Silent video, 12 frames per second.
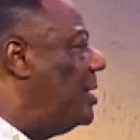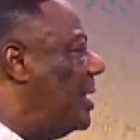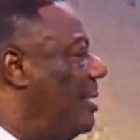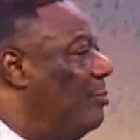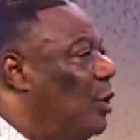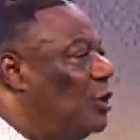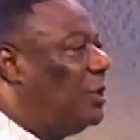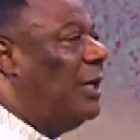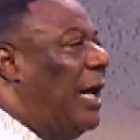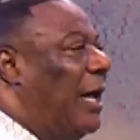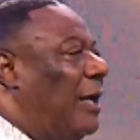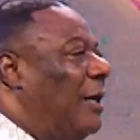emotional
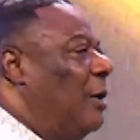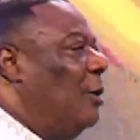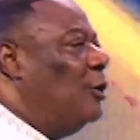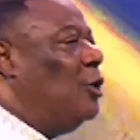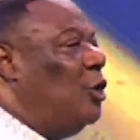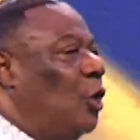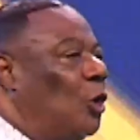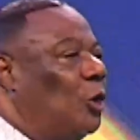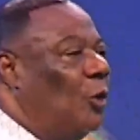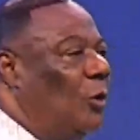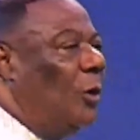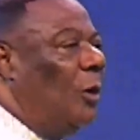yo yo
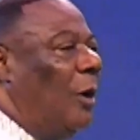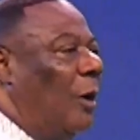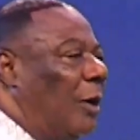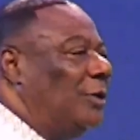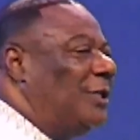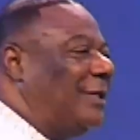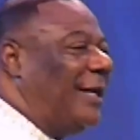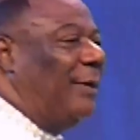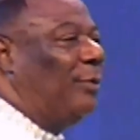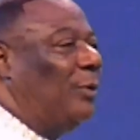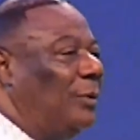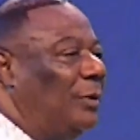unstable,
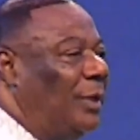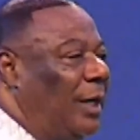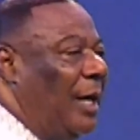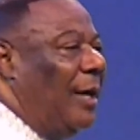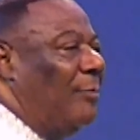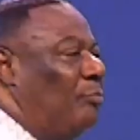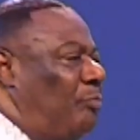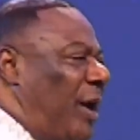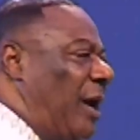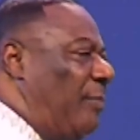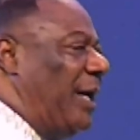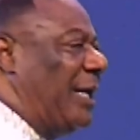
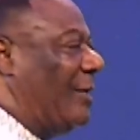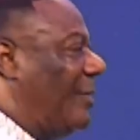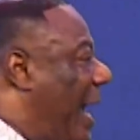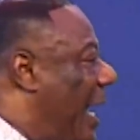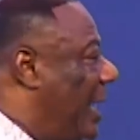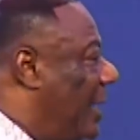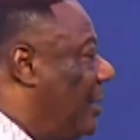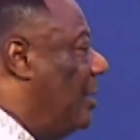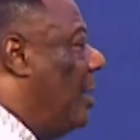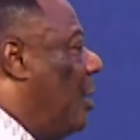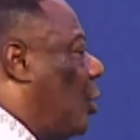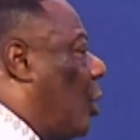baby crying,
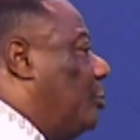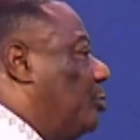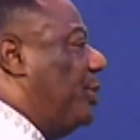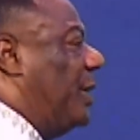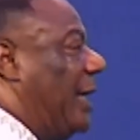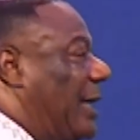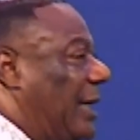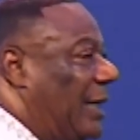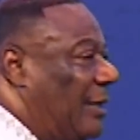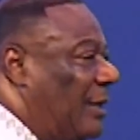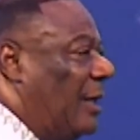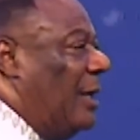complaining,
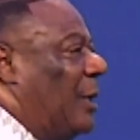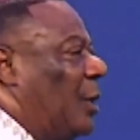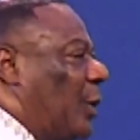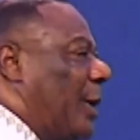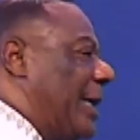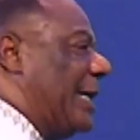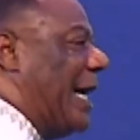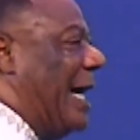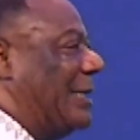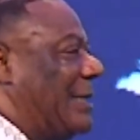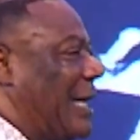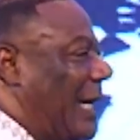critical,
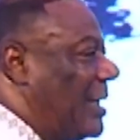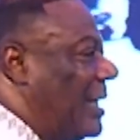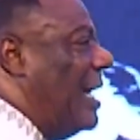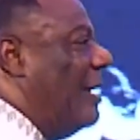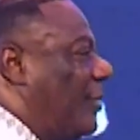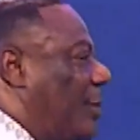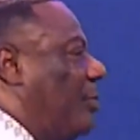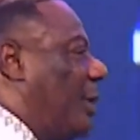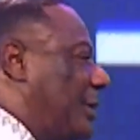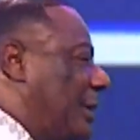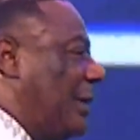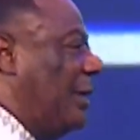judging
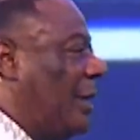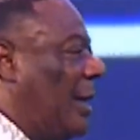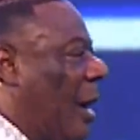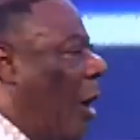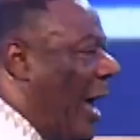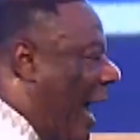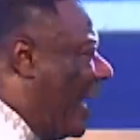everybody, hurt